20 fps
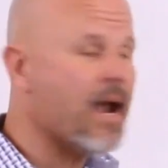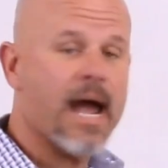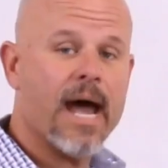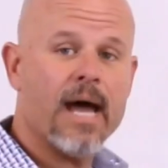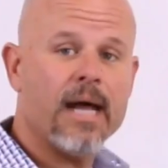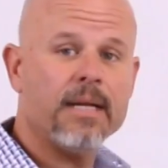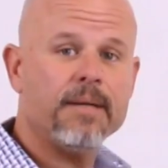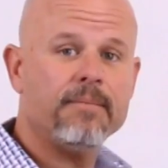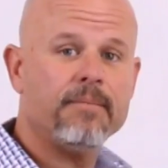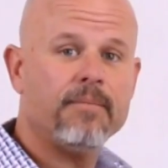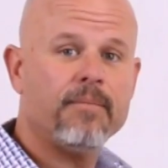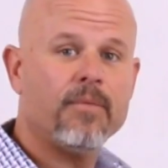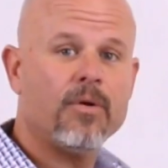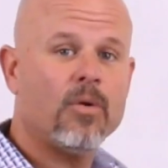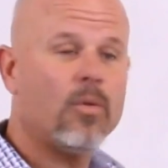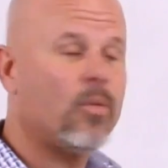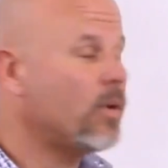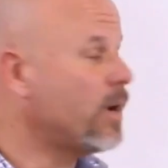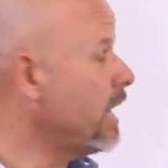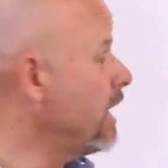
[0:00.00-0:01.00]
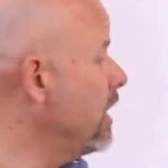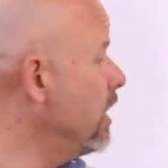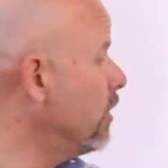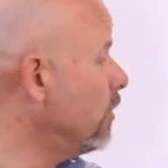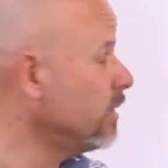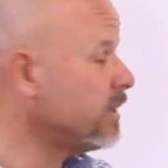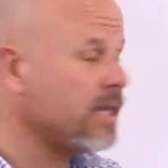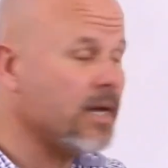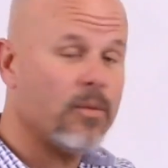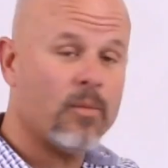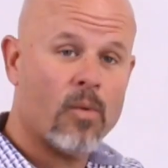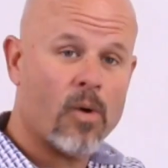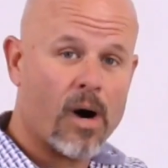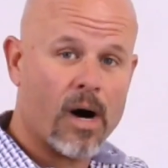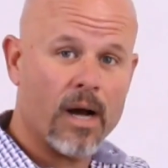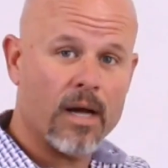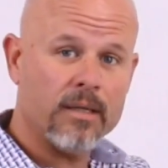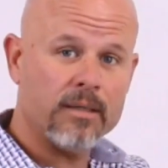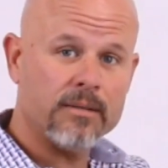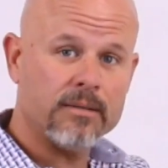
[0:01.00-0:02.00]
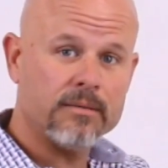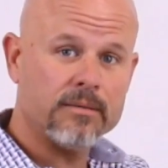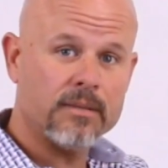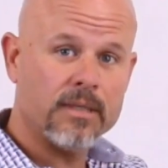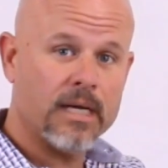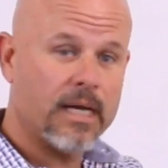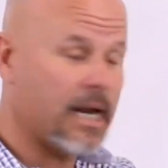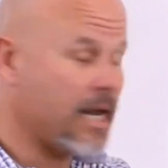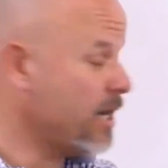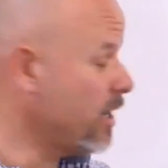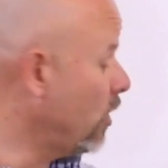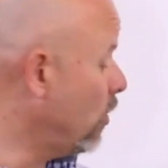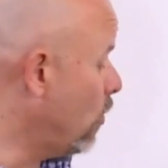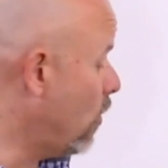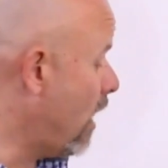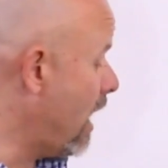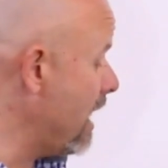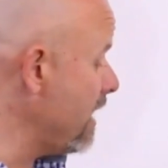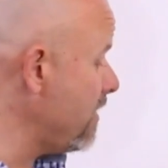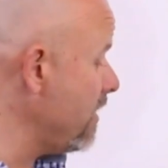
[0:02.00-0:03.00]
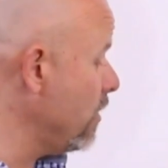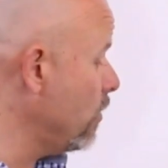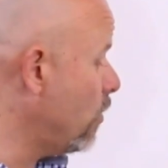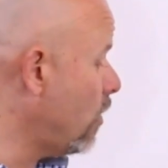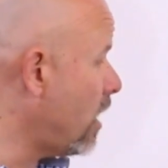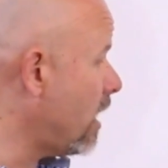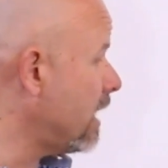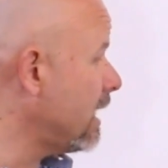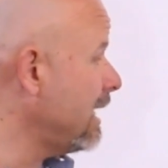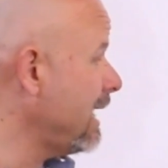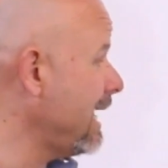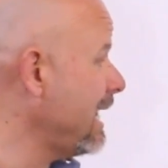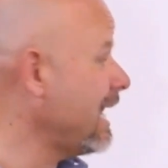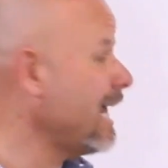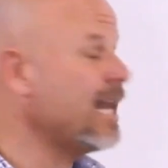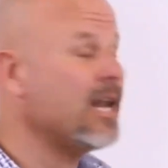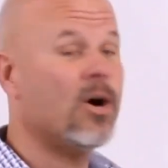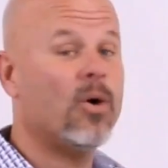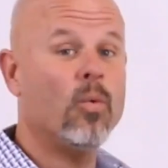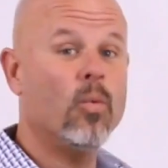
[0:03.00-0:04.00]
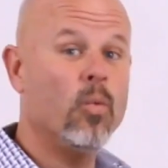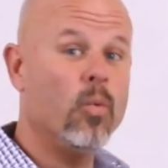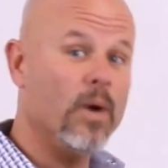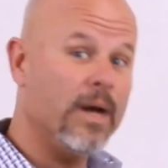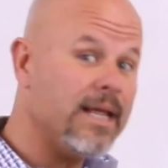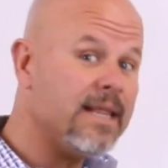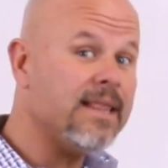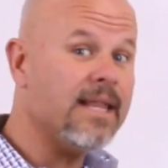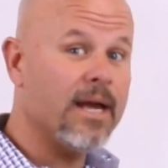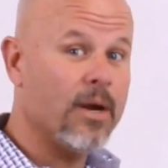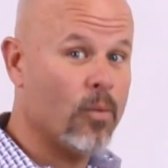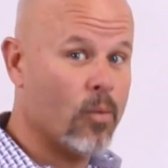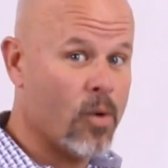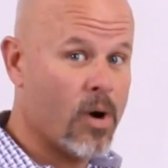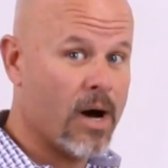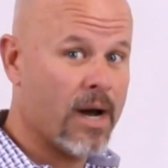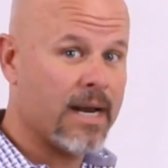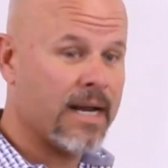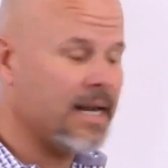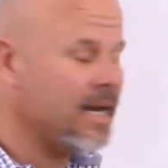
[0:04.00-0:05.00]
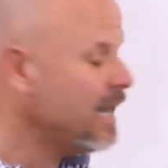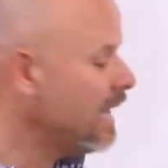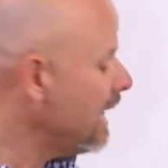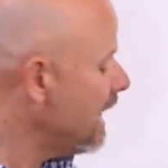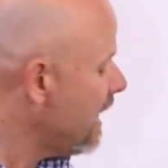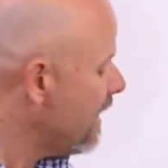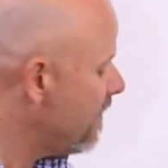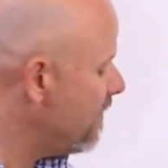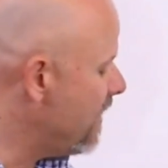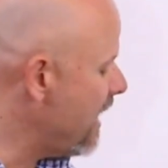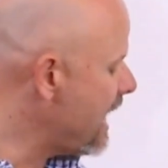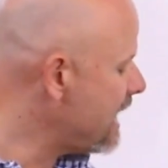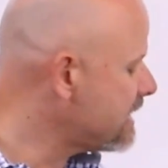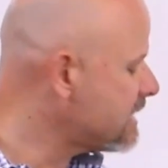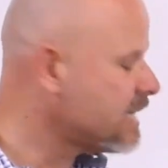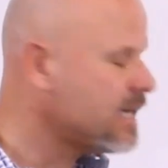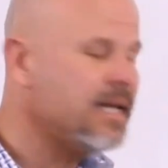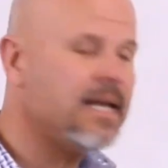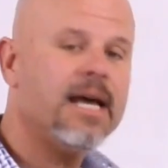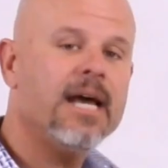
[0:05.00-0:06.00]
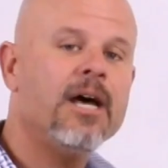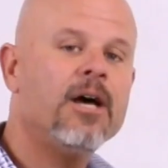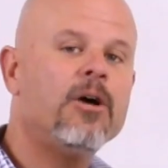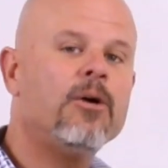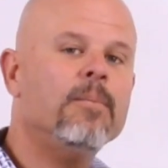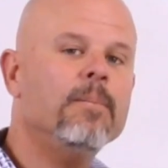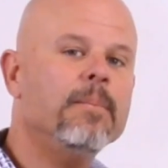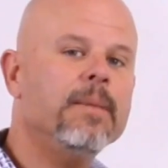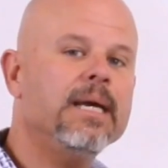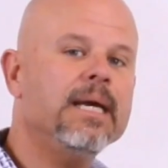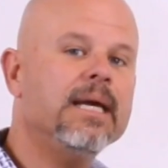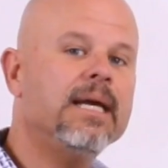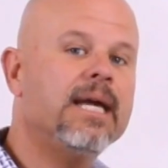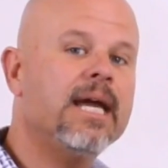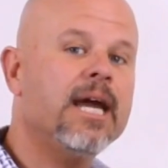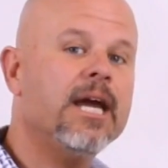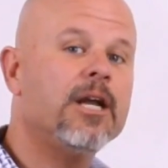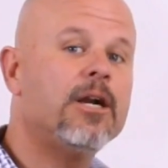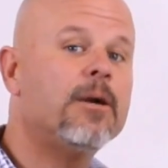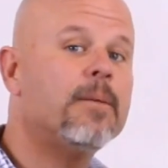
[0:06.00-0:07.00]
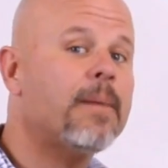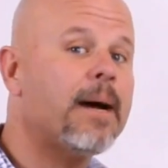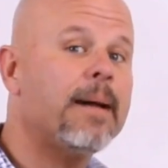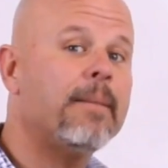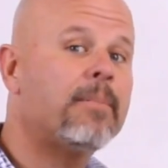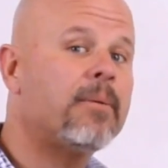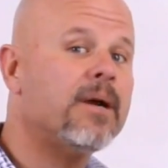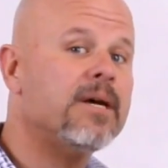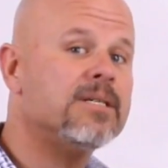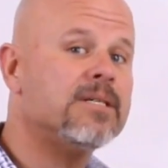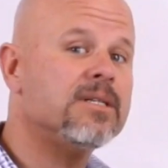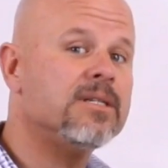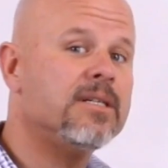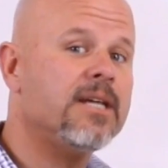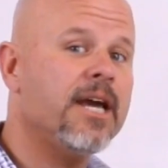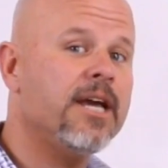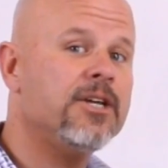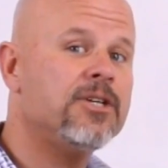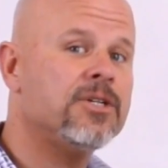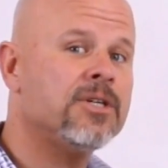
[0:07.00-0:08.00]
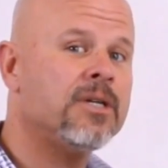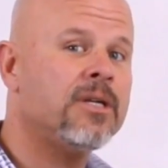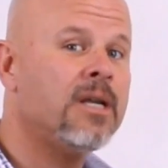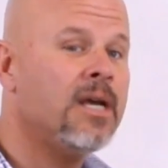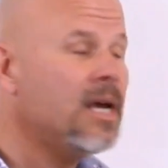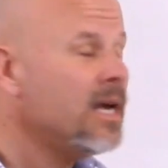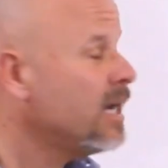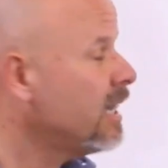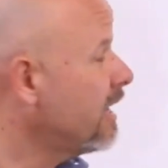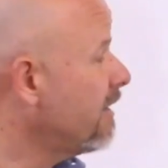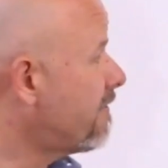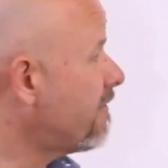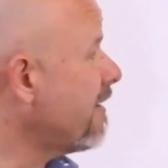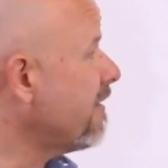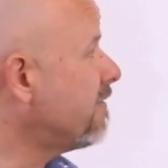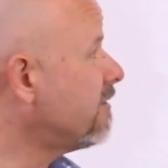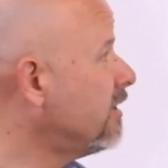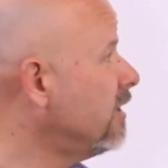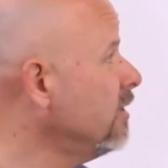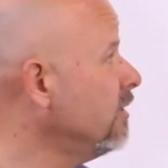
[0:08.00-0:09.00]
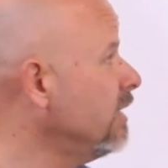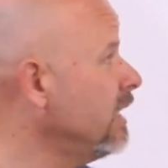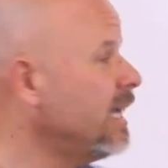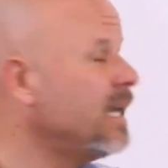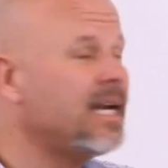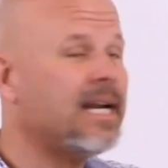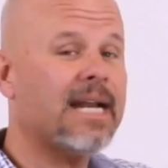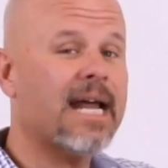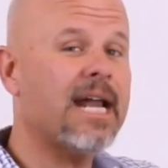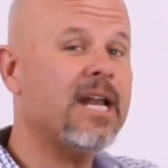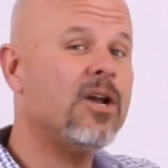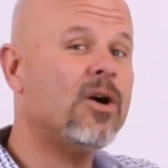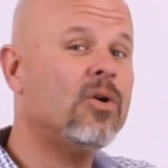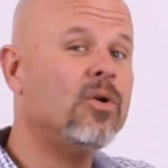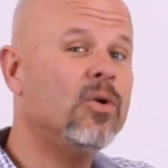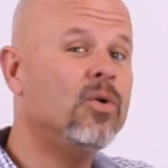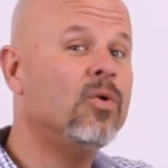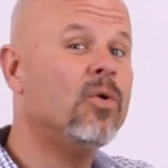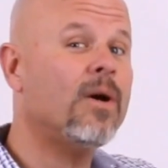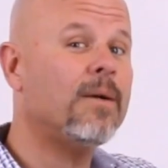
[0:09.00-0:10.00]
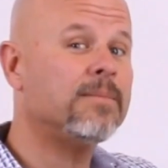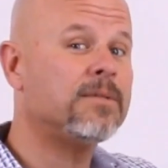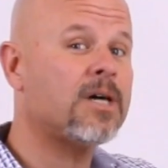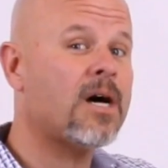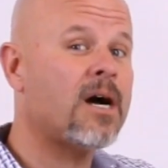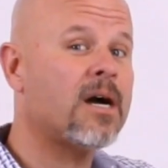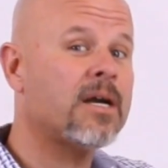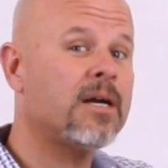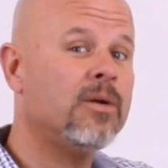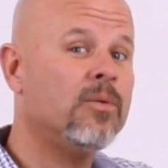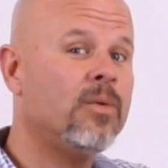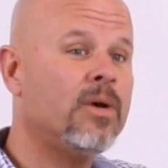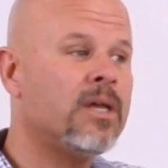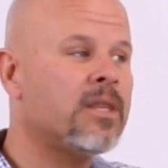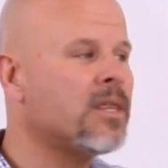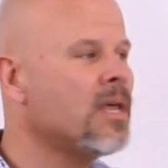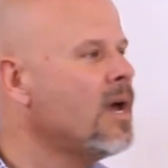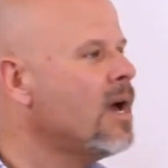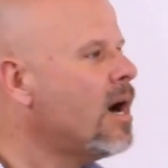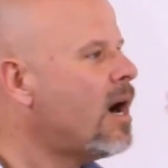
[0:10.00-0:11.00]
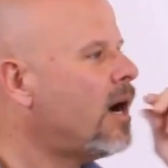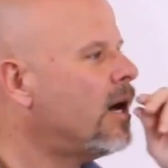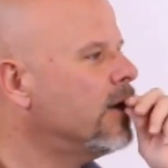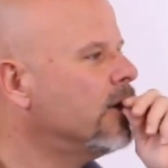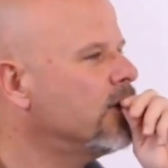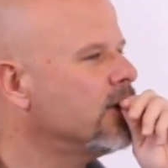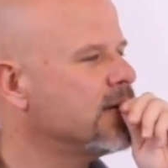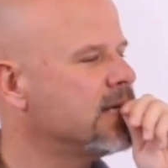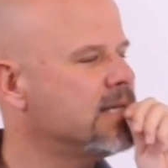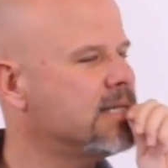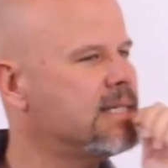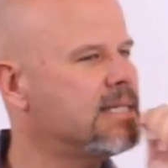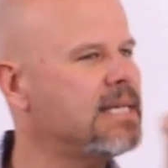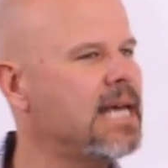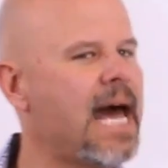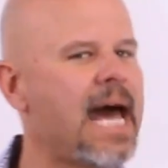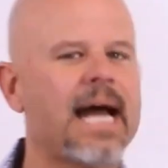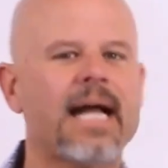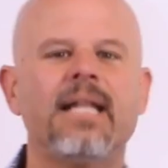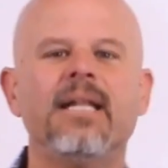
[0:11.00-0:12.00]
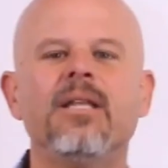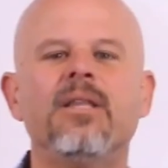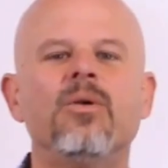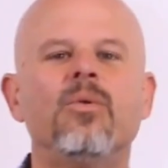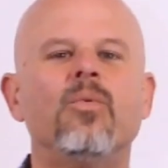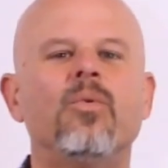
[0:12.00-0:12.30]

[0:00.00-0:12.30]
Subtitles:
at, when I know what they want, and I know why they want it, and I know when they want it, that's going to help me cater my presentation. And if I've clued in and I know who I'm talking with, I'll know exactly the